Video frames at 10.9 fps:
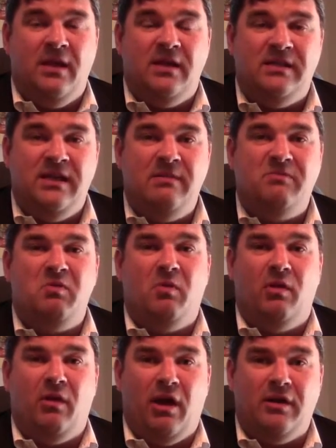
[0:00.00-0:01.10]
seems to be
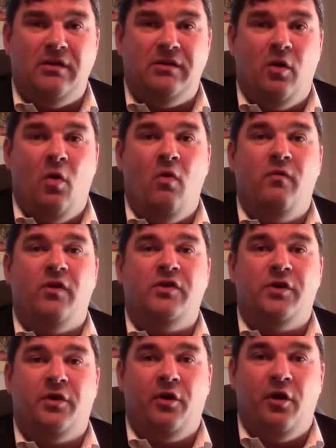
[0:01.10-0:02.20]
reluctant to
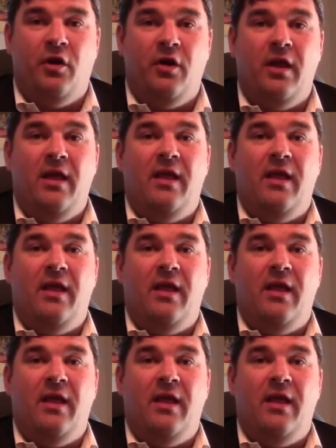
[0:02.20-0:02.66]
overturn